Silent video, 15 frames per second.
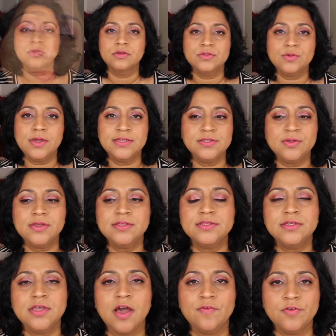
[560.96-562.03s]
So as you can
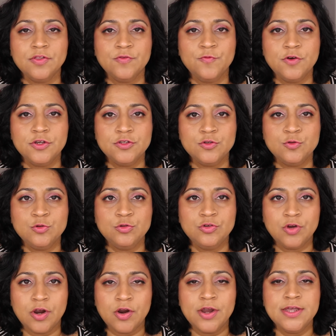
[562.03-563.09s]
see, after the first 2
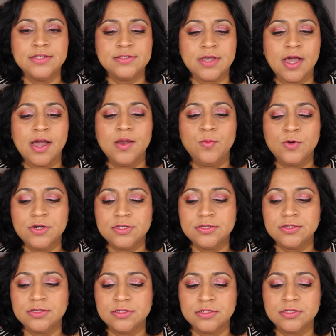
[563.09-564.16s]
tries, I
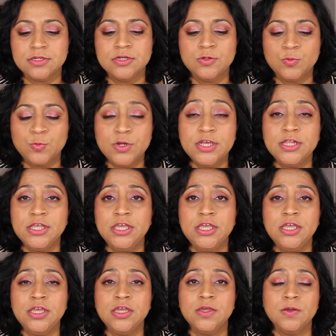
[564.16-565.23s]
was
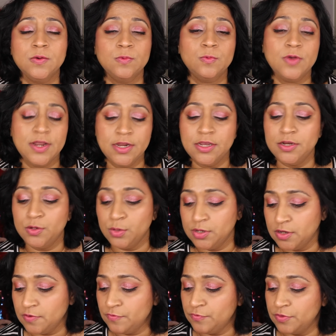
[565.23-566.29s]
really ready to
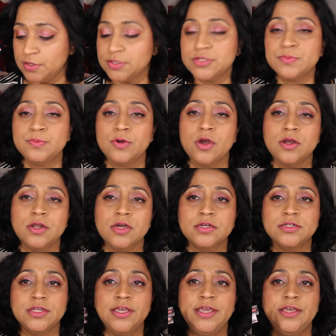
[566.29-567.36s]
give this
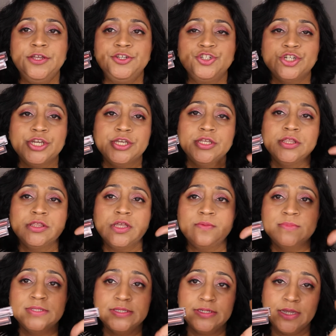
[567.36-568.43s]
product a giant
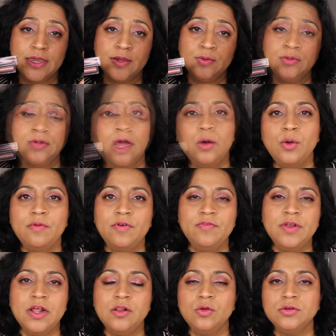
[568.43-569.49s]
thumbs down. However,
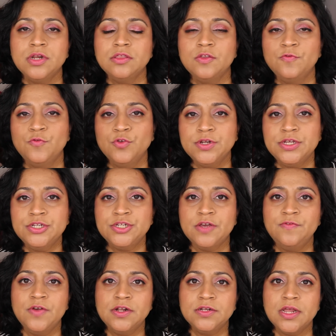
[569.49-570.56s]
when I looked at the footage, I
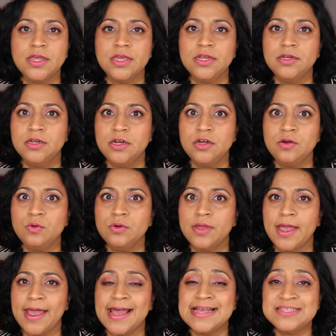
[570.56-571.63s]
felt like it didn't look
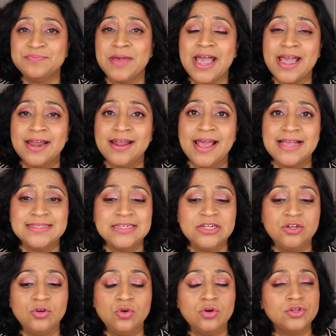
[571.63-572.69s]
as bad as
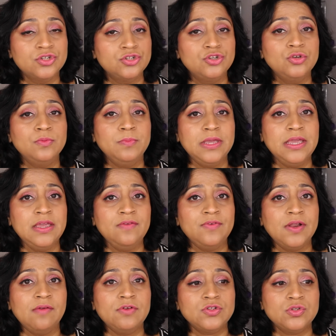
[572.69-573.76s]
it looked to me
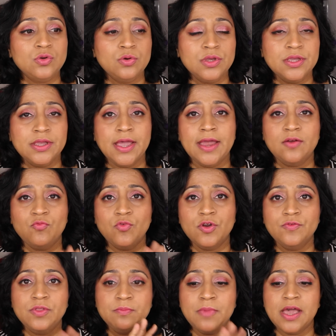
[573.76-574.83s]
when I was looking at one
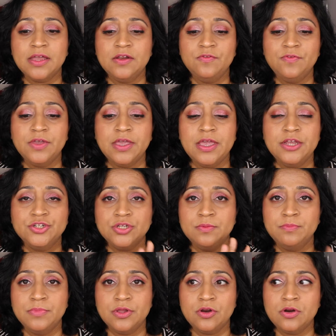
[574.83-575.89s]
of the
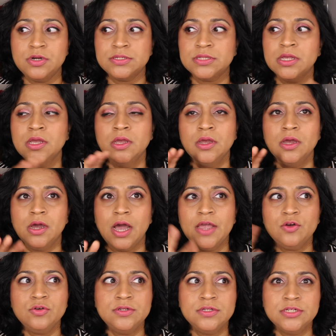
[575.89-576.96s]
magnification mirrors. I
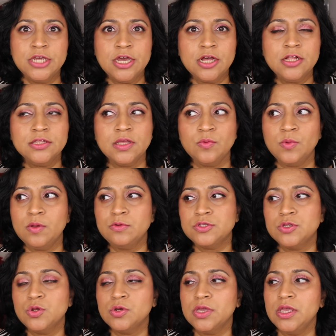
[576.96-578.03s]
could tell that when I was
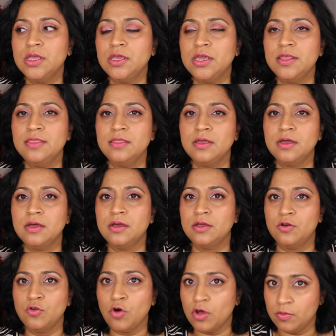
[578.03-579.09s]
looking in the
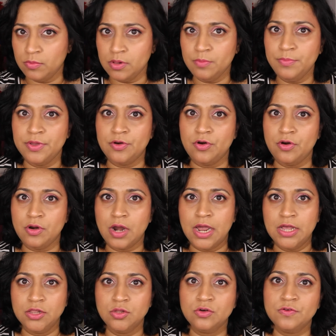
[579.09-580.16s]
normal mirror,
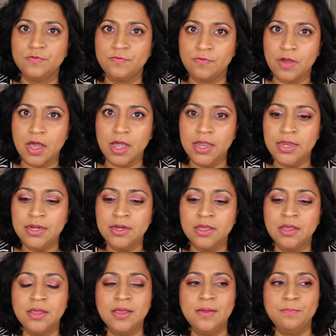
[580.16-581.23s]
I looked fine.
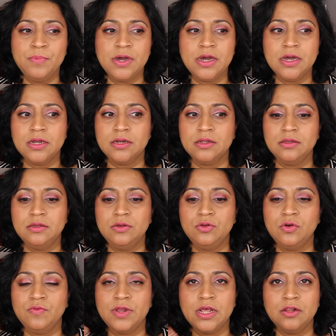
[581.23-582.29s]
But, you
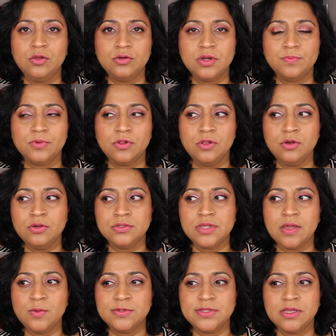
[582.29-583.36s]
know, when I looked up close,
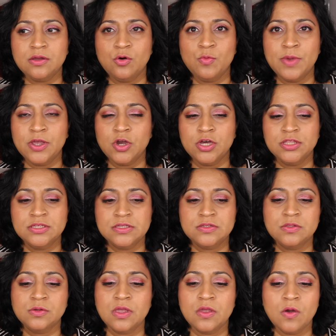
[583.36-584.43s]
I was like, oh my god, this is
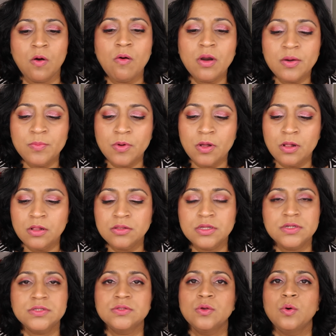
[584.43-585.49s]
looking horrible.
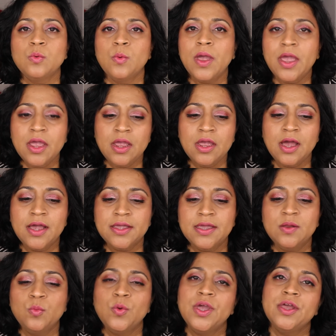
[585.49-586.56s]
There's no way I
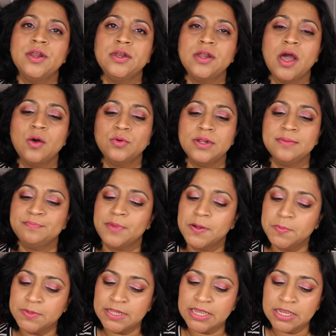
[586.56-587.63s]
can wear it out in
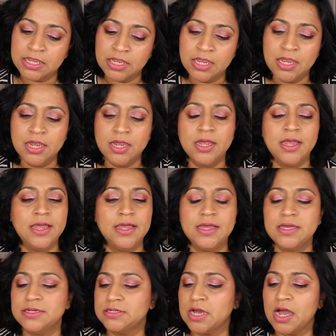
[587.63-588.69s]
public.
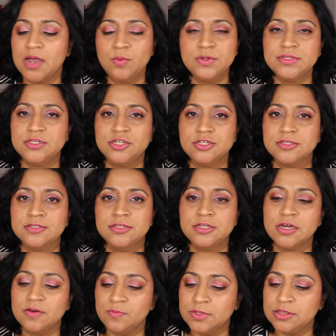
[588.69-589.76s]
And I was just
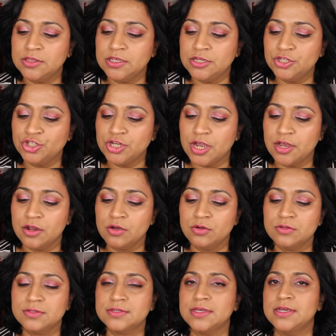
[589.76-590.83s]
done with these
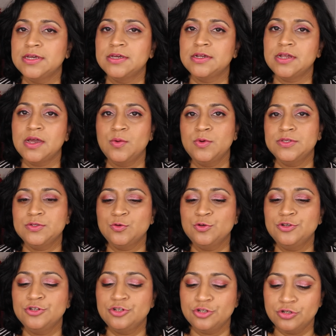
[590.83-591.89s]
shadows and I was
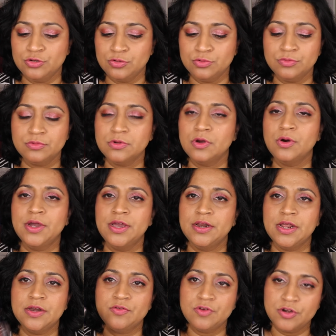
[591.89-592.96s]
going to go ahead
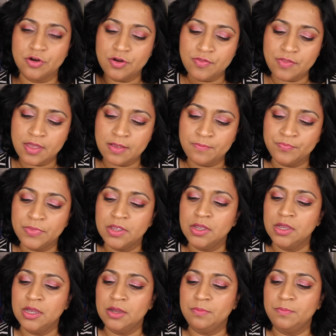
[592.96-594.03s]
and return them.
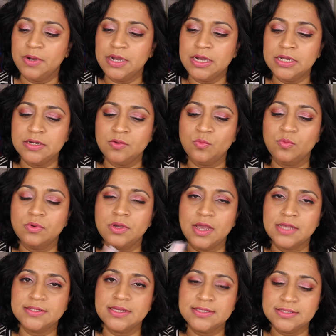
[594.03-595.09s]
But
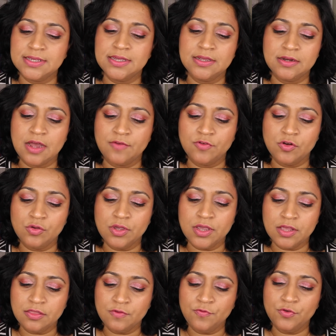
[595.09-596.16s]
As I said, after
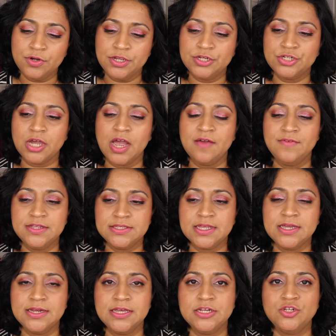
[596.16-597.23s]
looking at the footage, I have
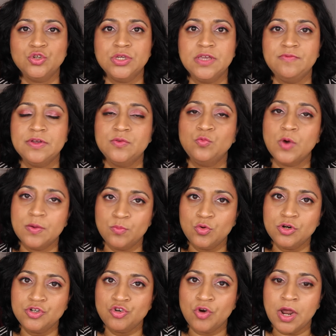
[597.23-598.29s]
decided to give it one
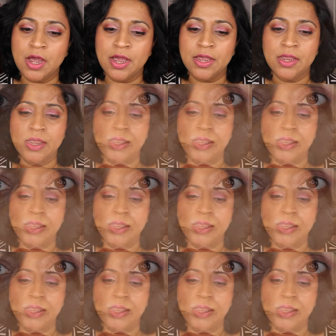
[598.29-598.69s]
more try.